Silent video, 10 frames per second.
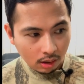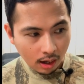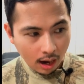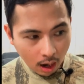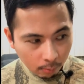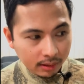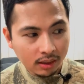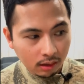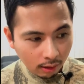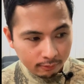how
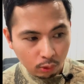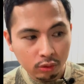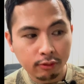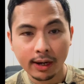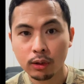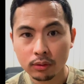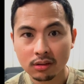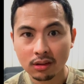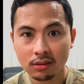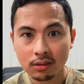many of those
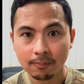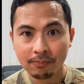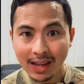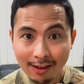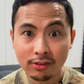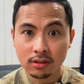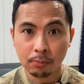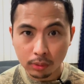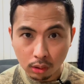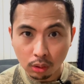fragrances have
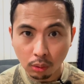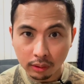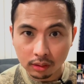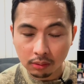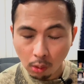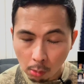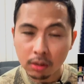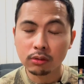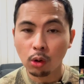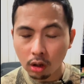Cypriol oil?
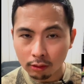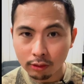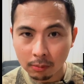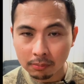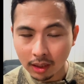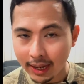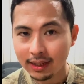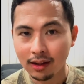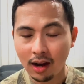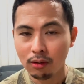Almost all of them.
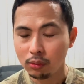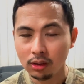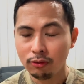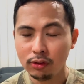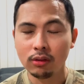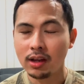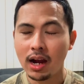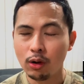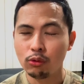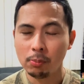Like, I really feel
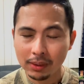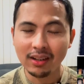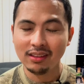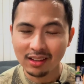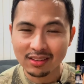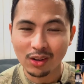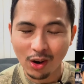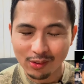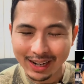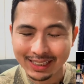tired repeating this
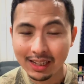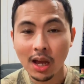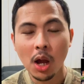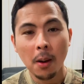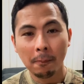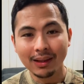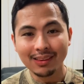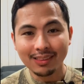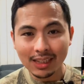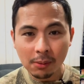already. But
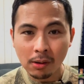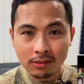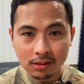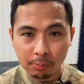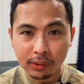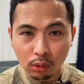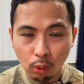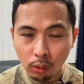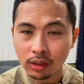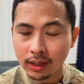the thing about Cypriol
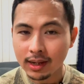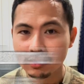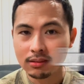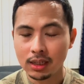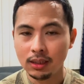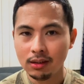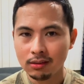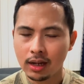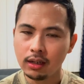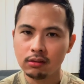oil, like I said, is
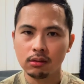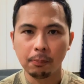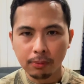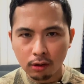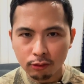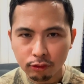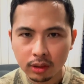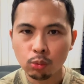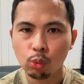that it's the perfect